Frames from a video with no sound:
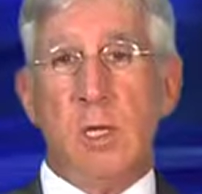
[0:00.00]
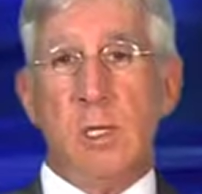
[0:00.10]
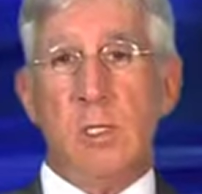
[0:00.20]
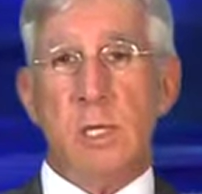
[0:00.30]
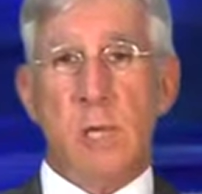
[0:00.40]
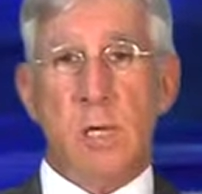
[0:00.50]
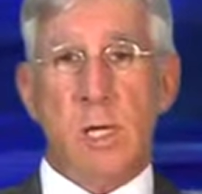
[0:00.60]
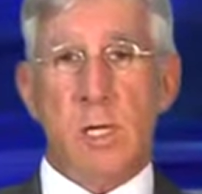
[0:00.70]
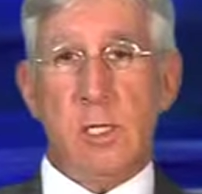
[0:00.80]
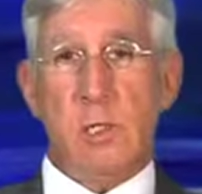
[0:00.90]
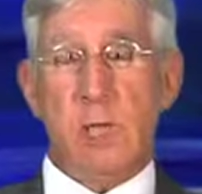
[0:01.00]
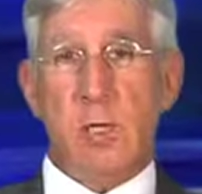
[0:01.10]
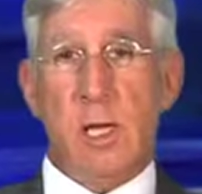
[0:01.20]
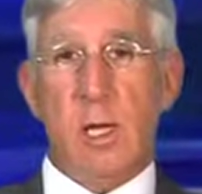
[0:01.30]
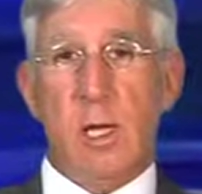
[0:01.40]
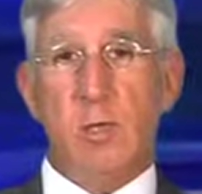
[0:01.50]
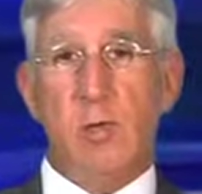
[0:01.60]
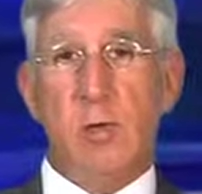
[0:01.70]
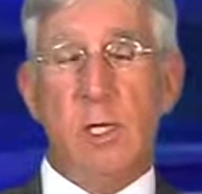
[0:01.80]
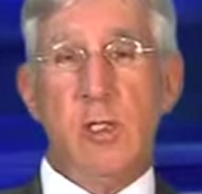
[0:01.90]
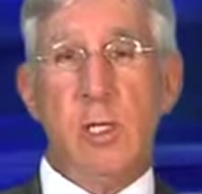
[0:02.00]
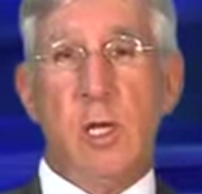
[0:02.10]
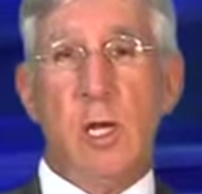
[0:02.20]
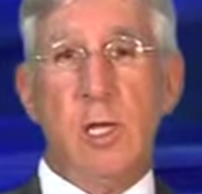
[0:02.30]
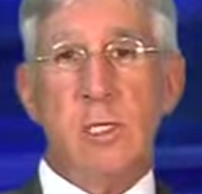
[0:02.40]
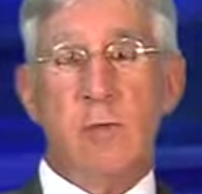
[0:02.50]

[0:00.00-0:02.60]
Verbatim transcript: Uh, Summit has had a strategic alliance